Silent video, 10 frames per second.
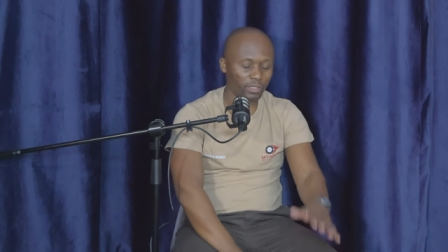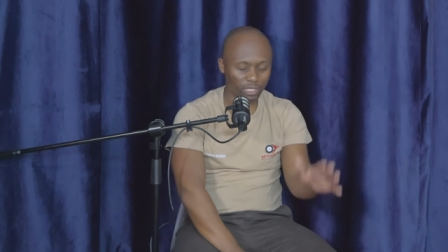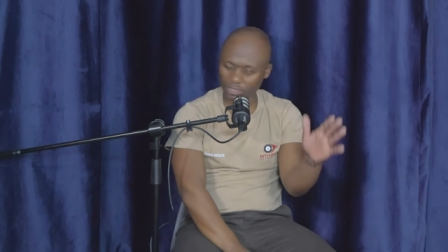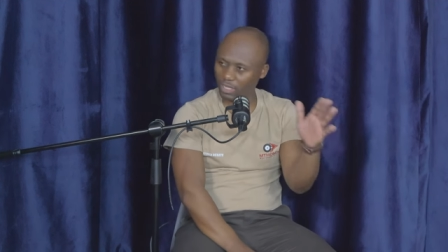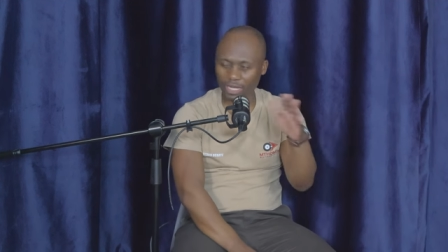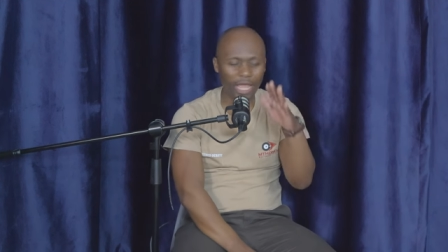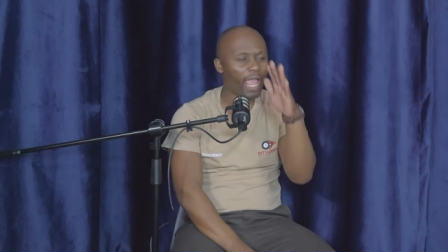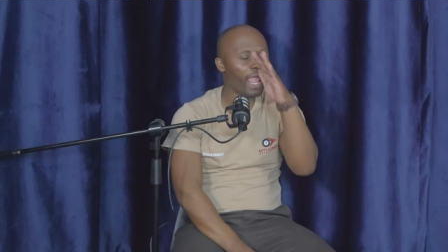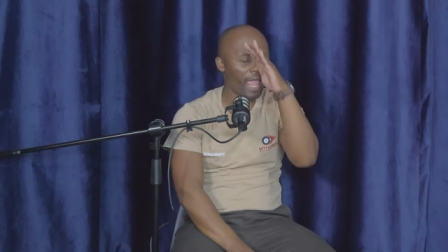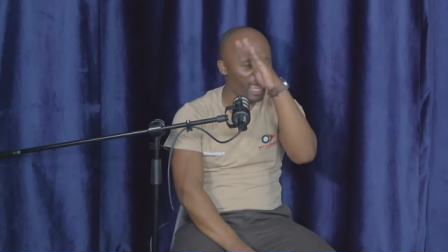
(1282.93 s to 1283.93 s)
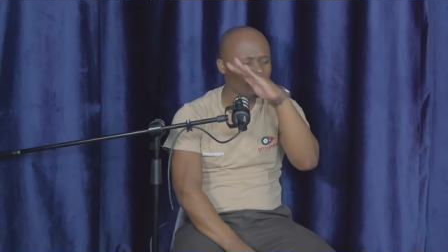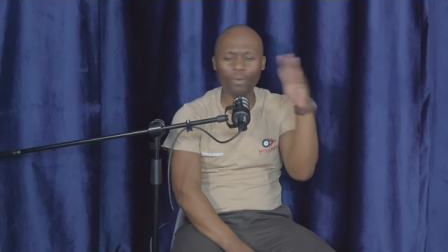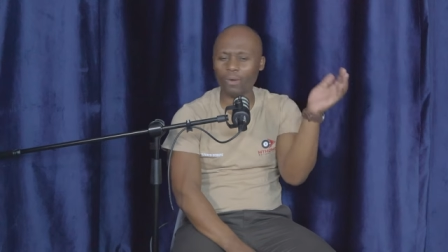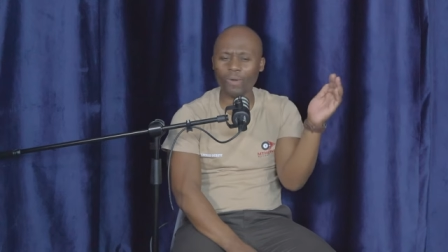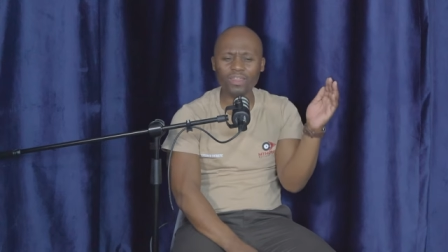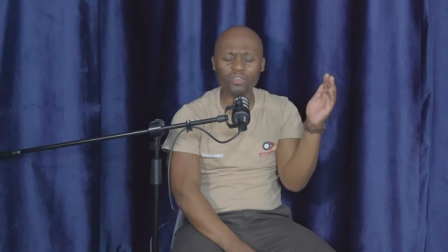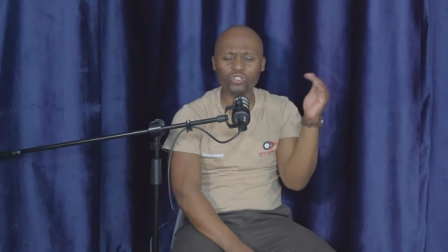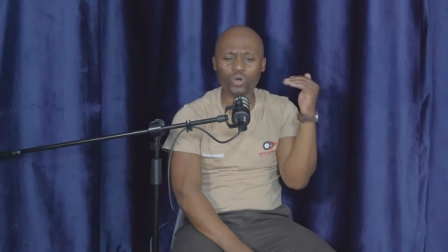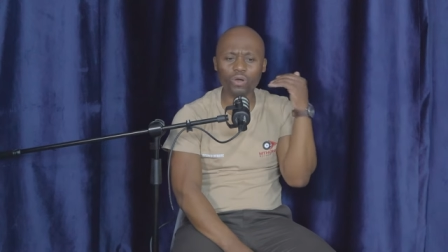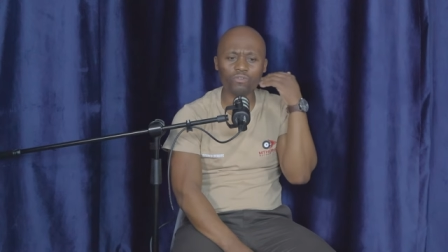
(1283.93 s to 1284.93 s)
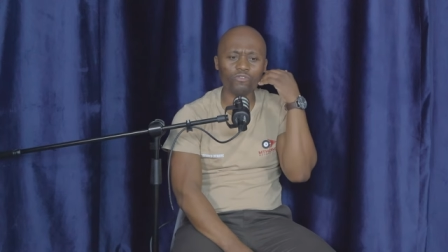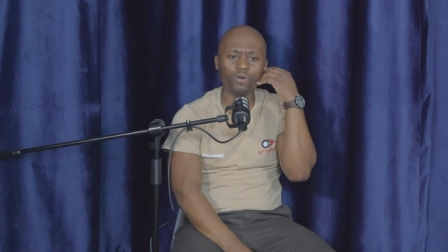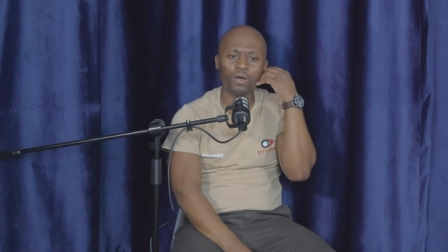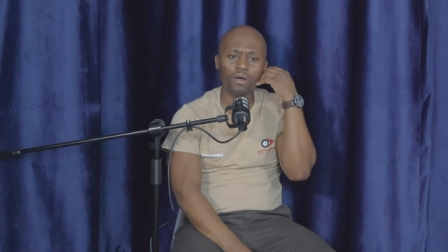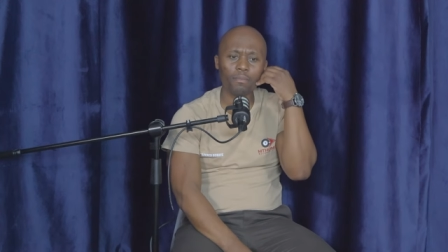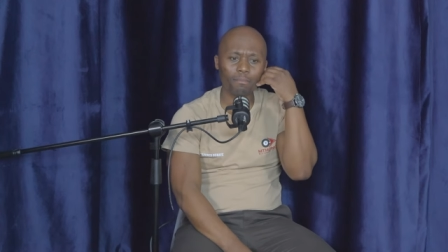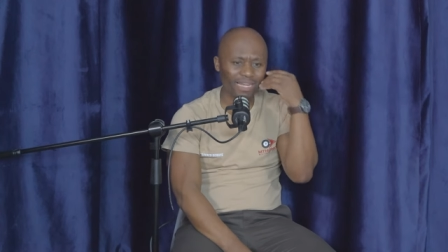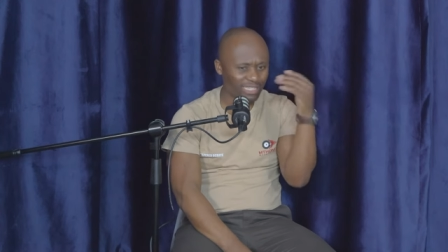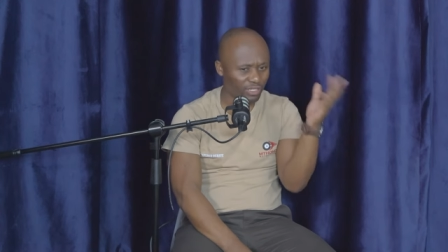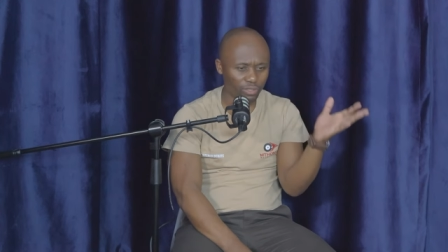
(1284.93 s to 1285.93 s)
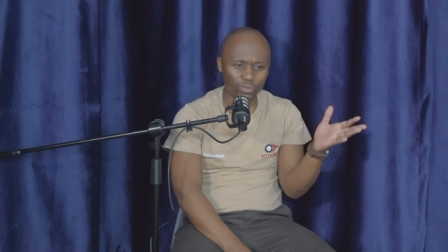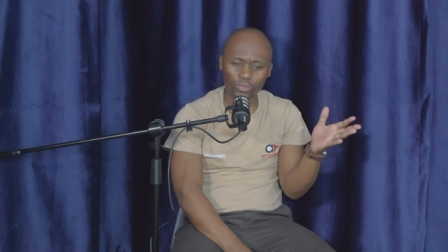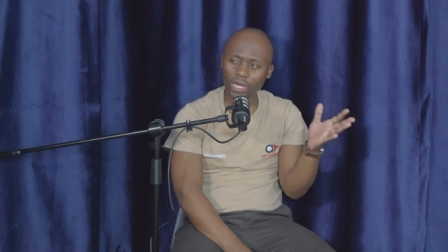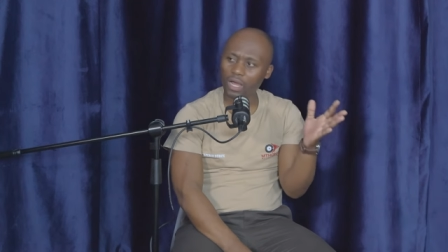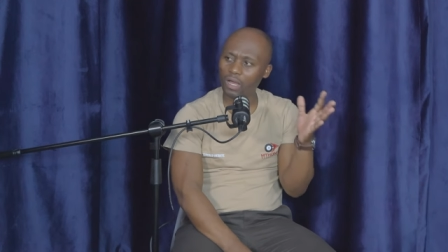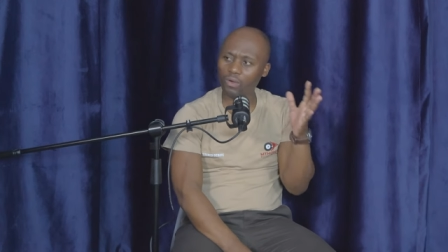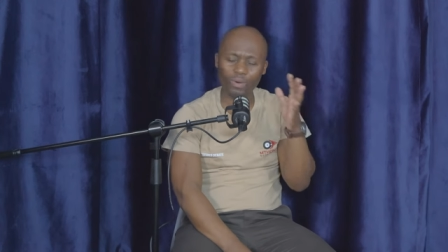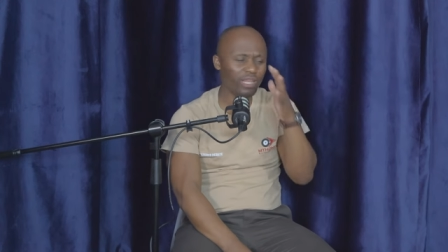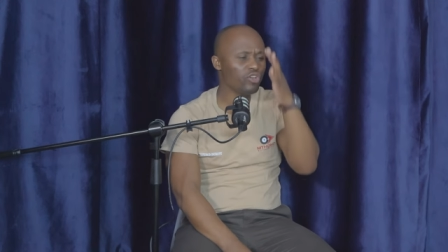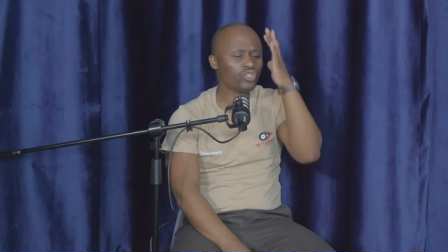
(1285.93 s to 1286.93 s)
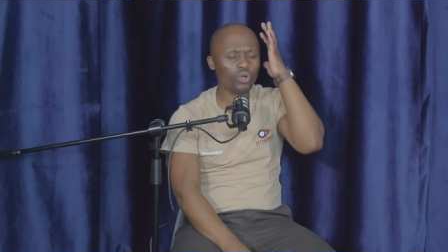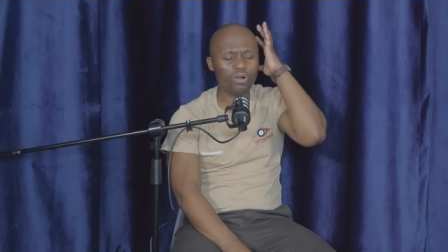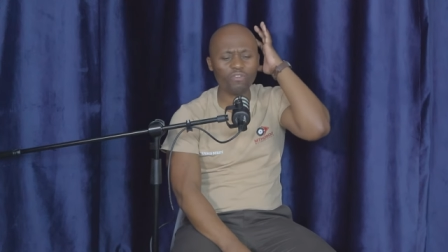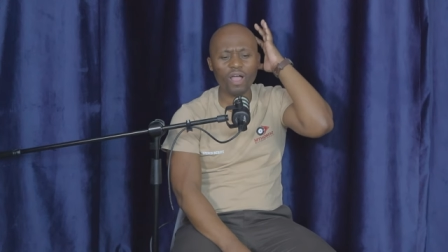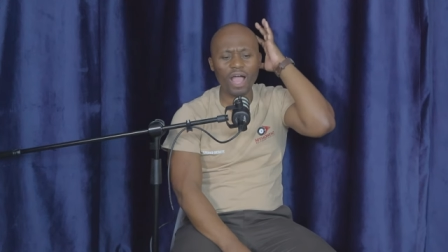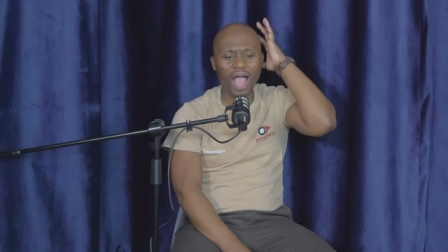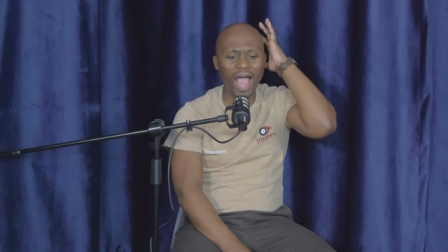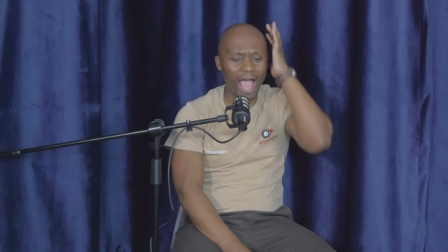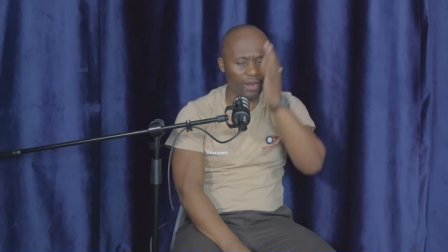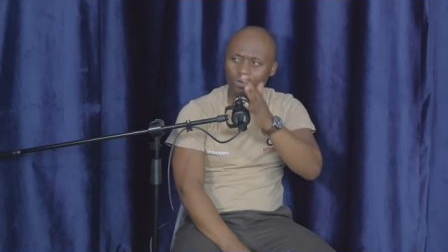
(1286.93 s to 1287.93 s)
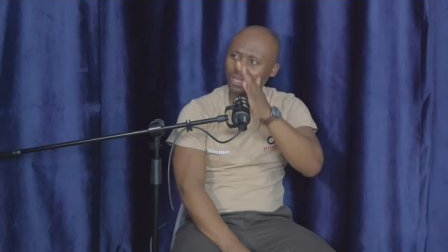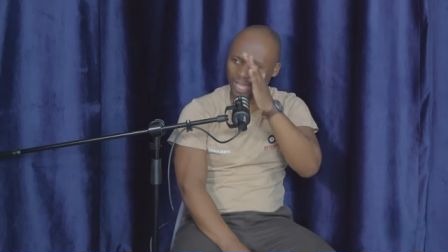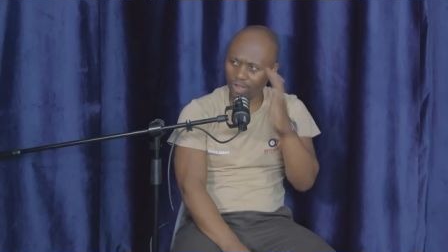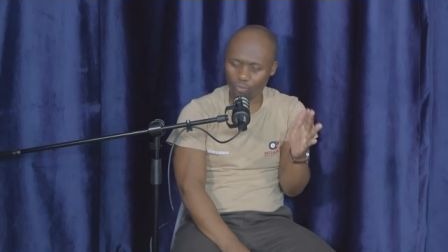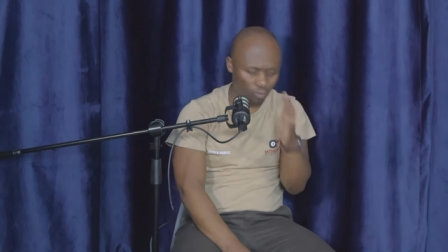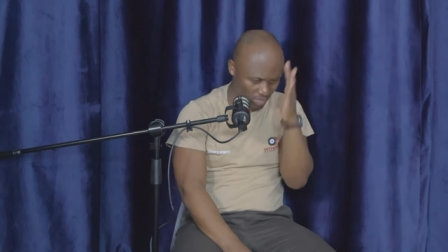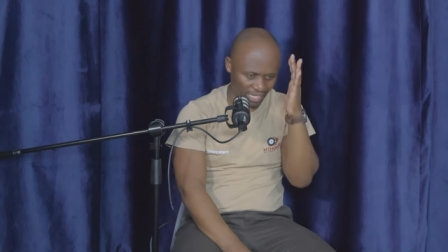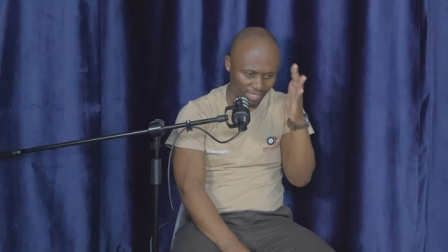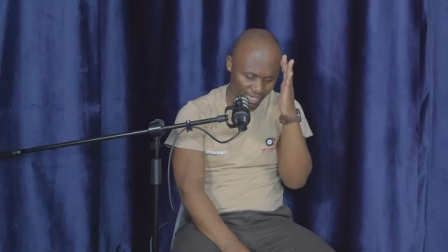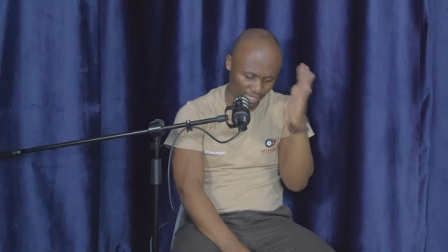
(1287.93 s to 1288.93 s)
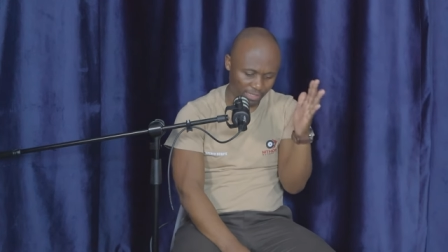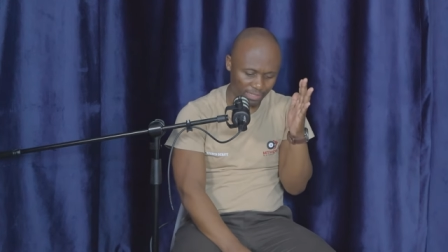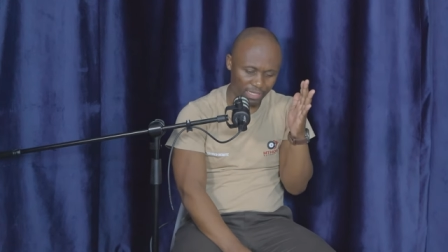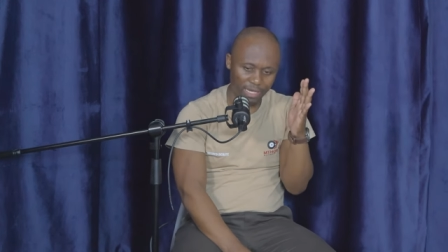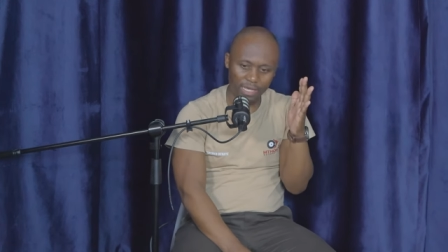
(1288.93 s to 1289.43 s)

To, a, anyone, whether you talk of Martin Luther, whether you talk of, I, I don't care who that leader is,